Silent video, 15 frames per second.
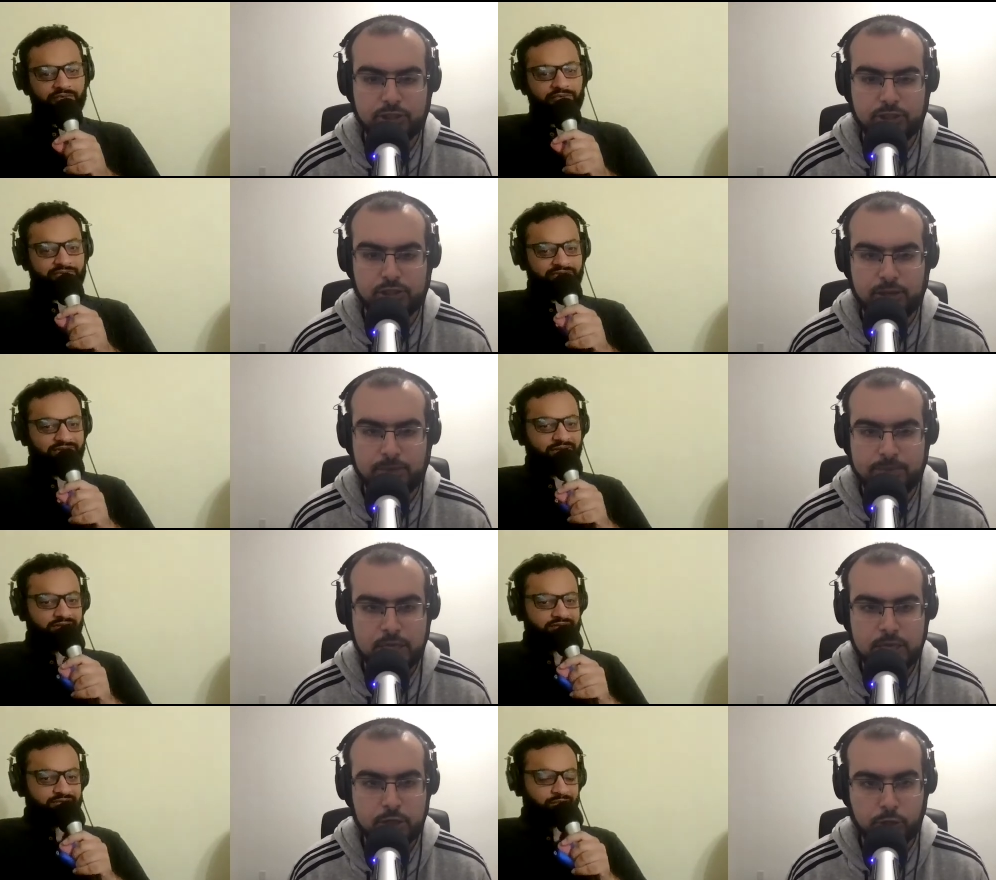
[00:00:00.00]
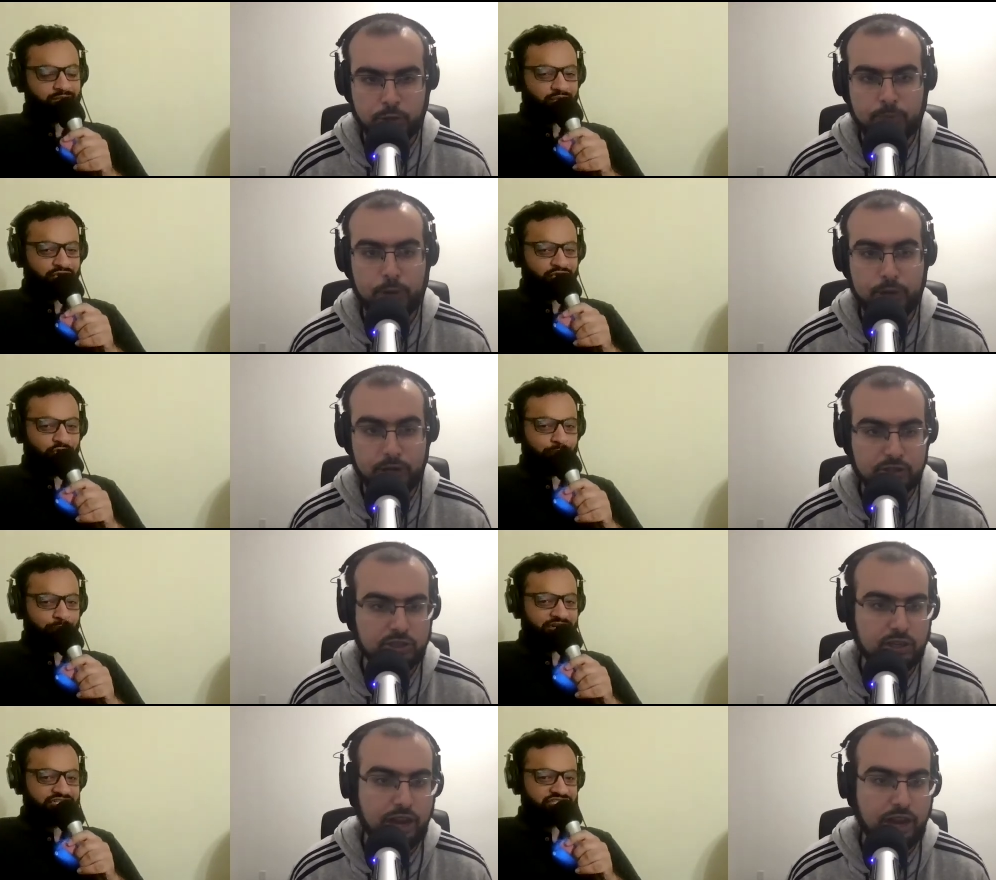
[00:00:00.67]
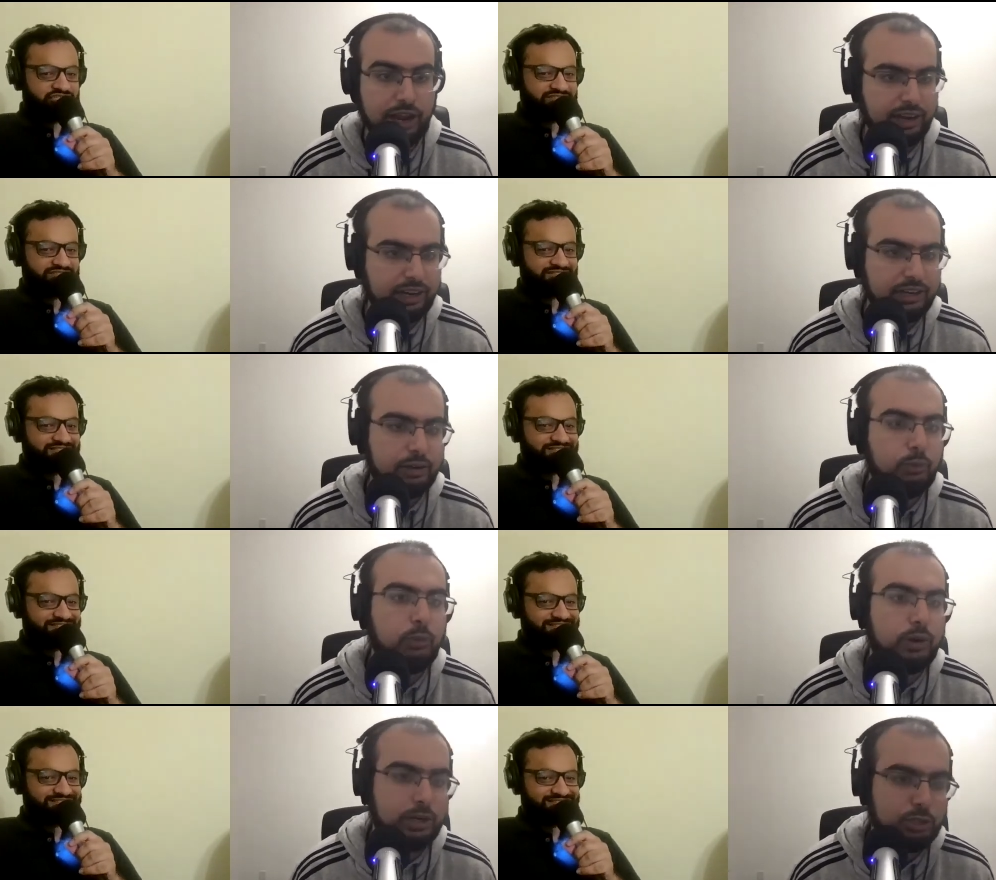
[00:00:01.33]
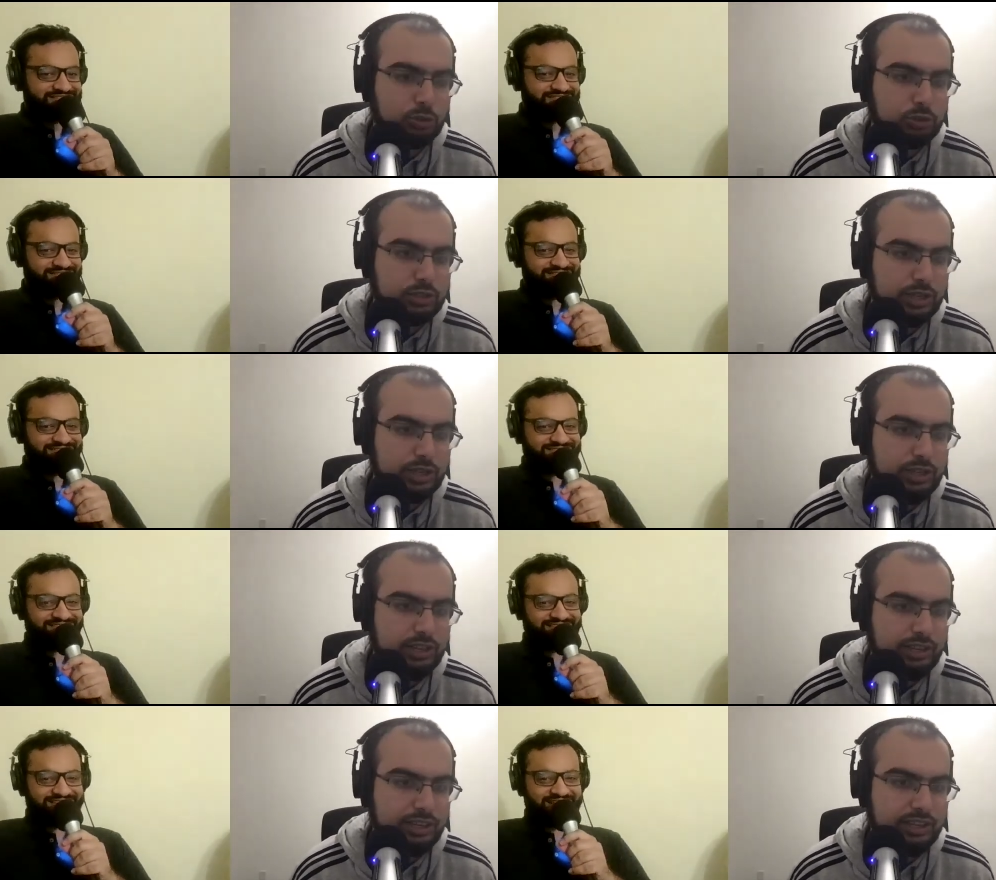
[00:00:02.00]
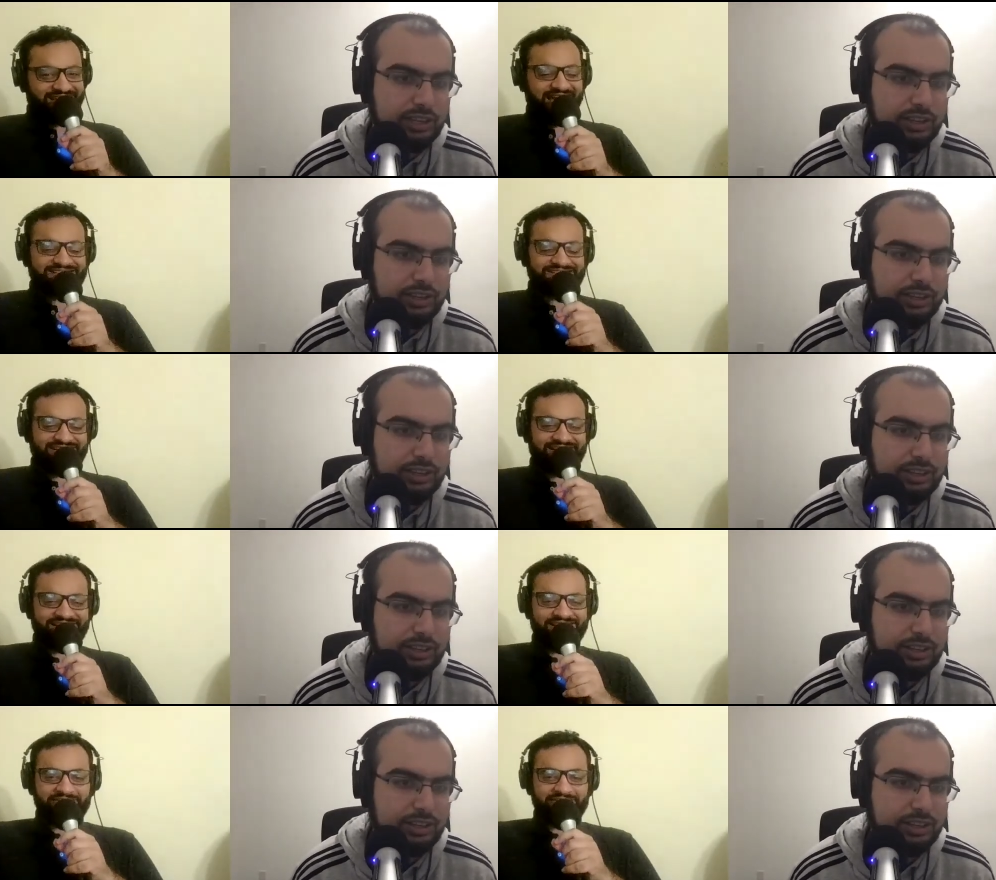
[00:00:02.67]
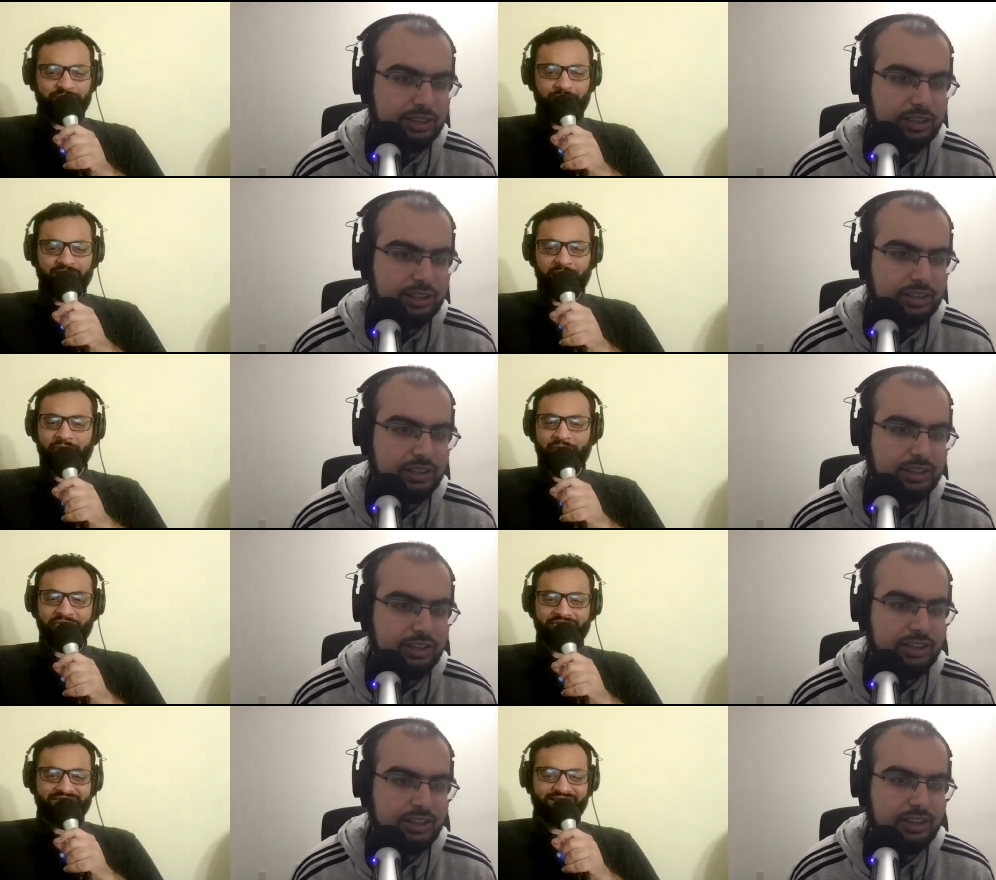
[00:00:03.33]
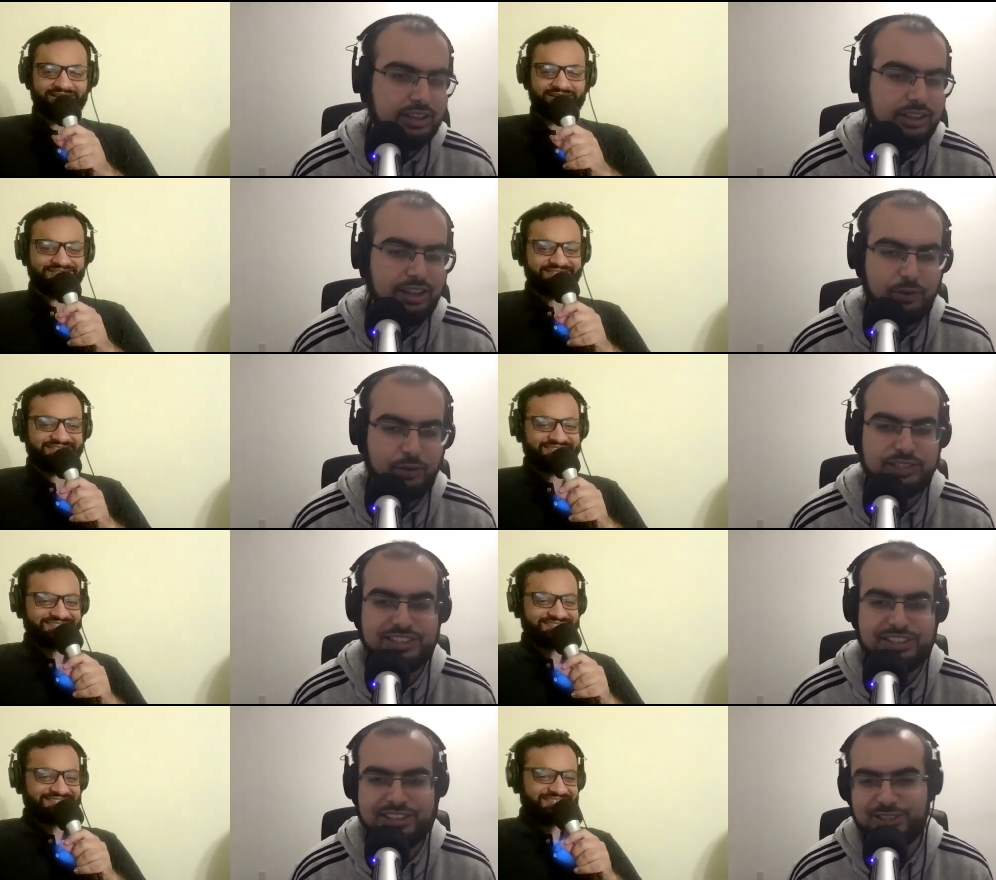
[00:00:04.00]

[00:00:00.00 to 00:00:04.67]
Speaker 1: Um,
Speaker 2: your prediction? Yeah. I, what did you say?
Speaker 1: I said England two one. What do you think? West Indies